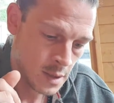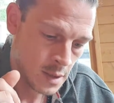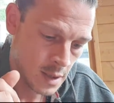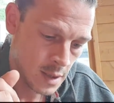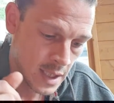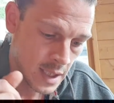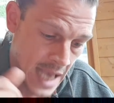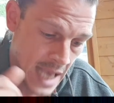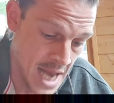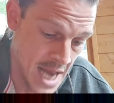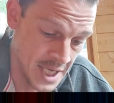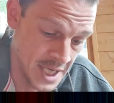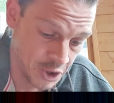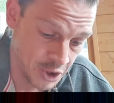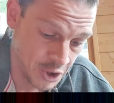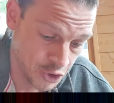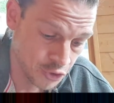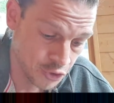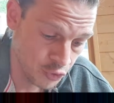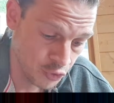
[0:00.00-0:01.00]
Again,
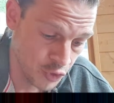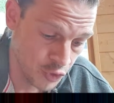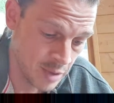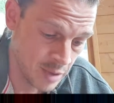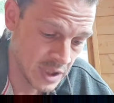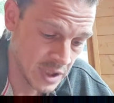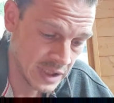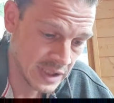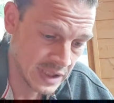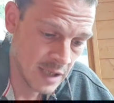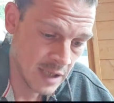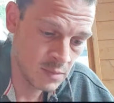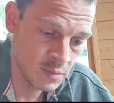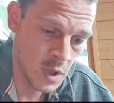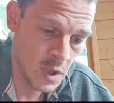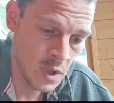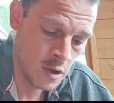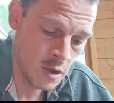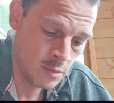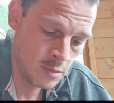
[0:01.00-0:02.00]
extremely
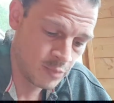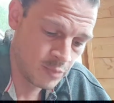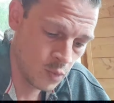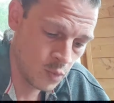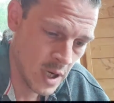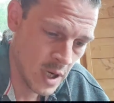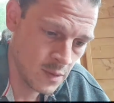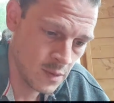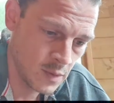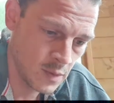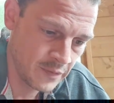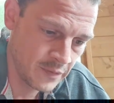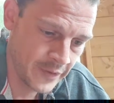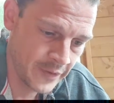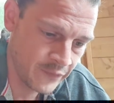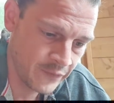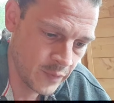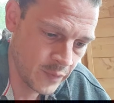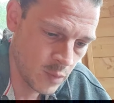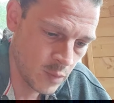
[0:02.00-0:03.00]
similar. But
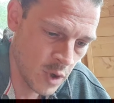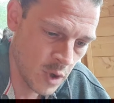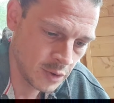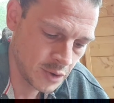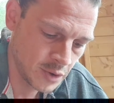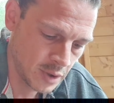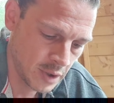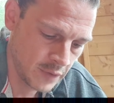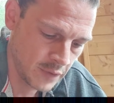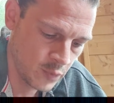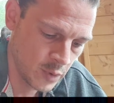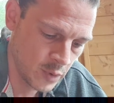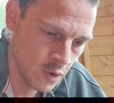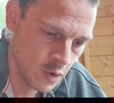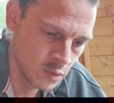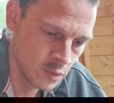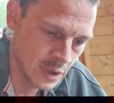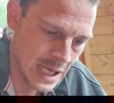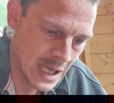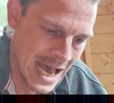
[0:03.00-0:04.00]
if we watch, if we go
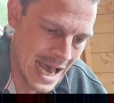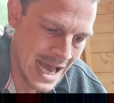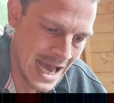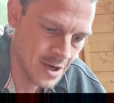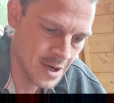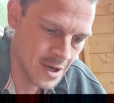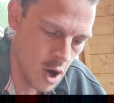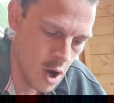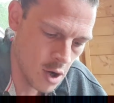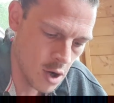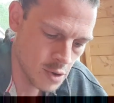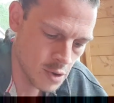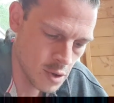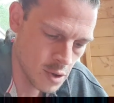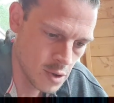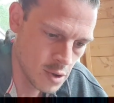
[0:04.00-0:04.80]
to Anon,